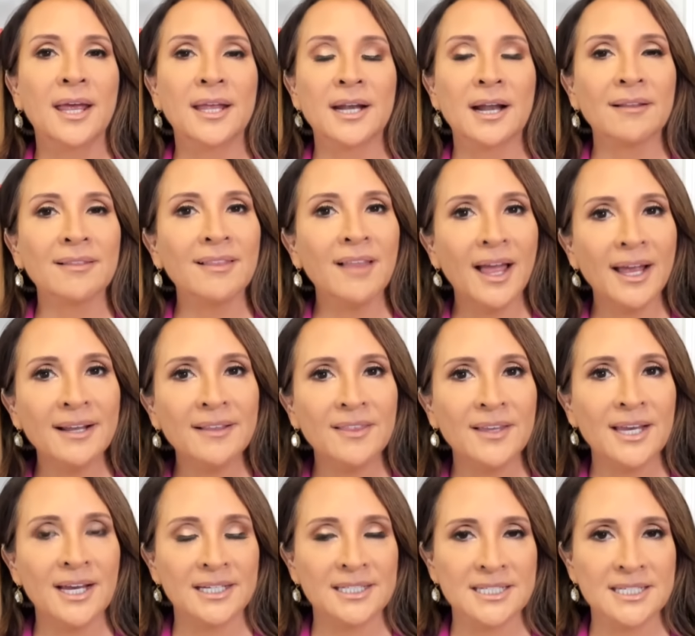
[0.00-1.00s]
And I
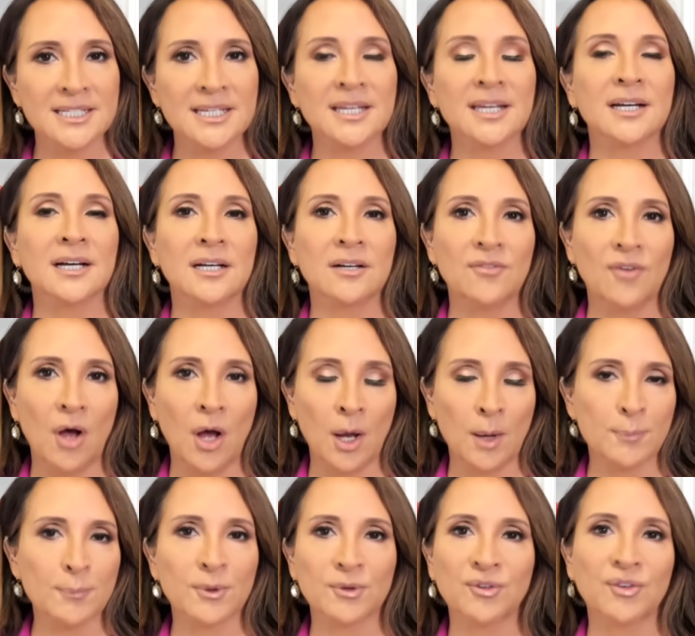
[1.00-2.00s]
like the idea of
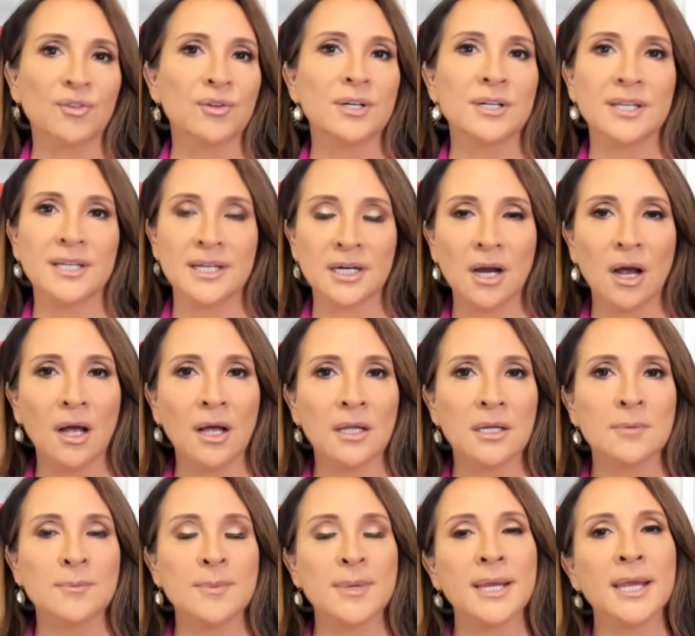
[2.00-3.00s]
opportunity
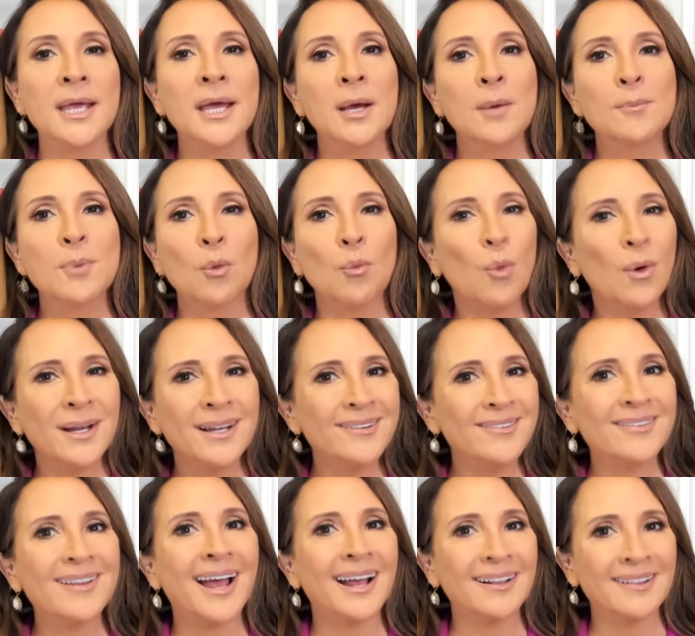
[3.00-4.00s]
economy, but what
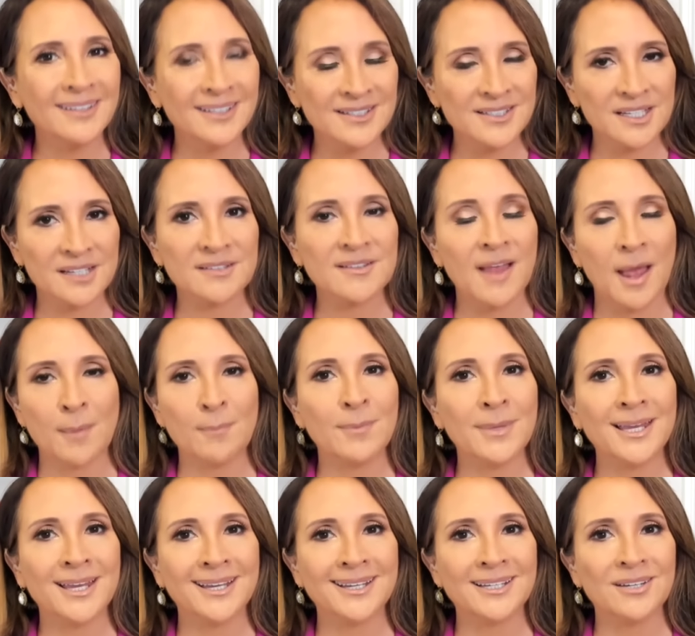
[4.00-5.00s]
exactly does that
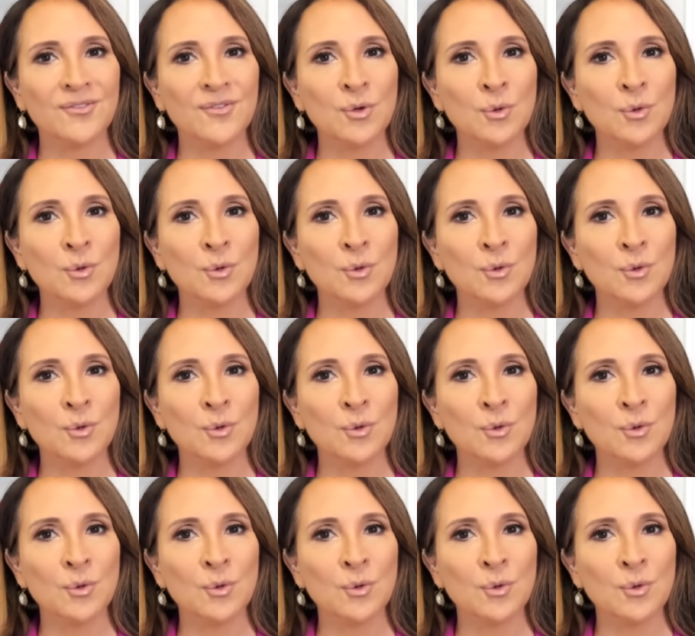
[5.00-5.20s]
mean?